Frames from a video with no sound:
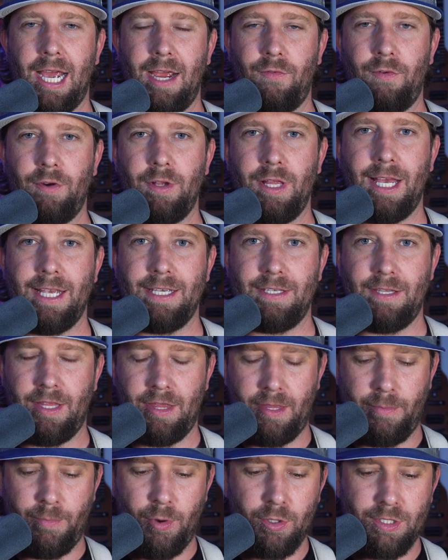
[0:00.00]
I've realized
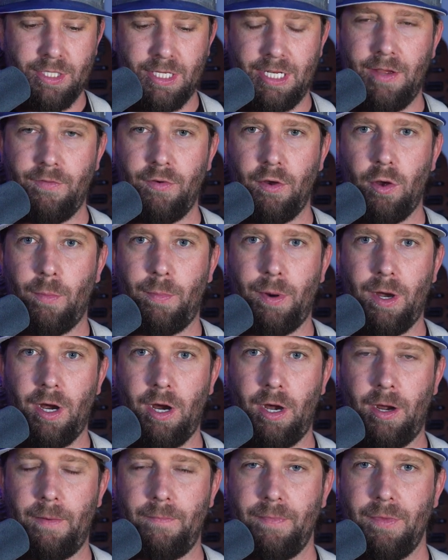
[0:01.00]
that the most difficult
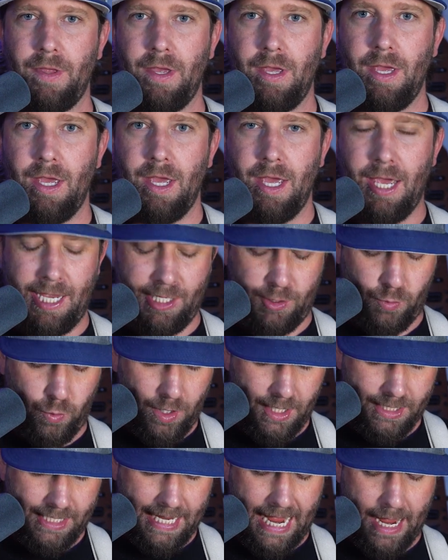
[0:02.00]
part is
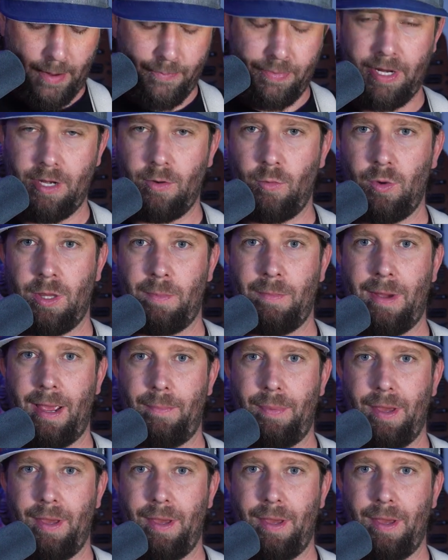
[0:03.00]
what's happening with my